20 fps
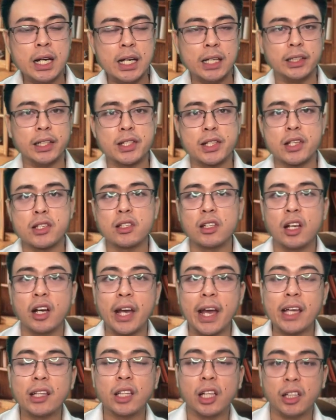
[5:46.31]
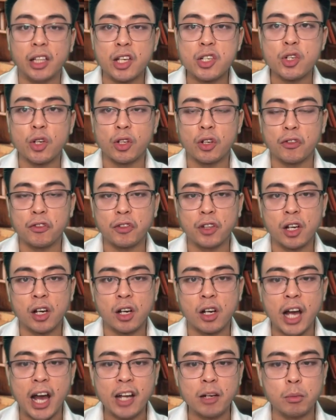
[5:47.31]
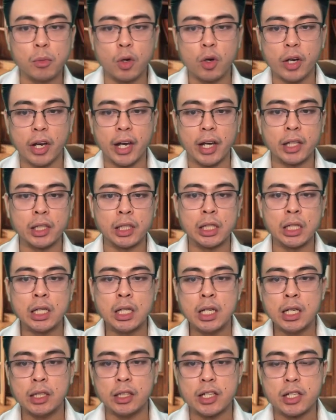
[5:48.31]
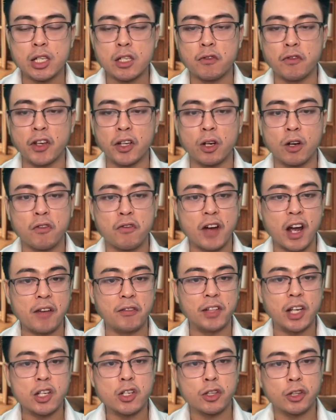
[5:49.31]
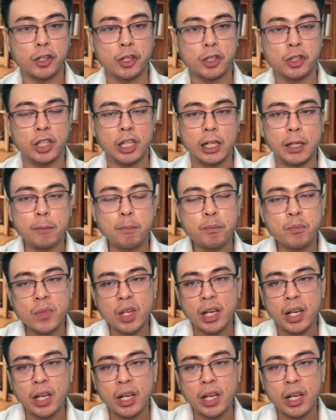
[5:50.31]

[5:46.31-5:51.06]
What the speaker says: This is the 8th edition of the handbook, and this is figure 5-13.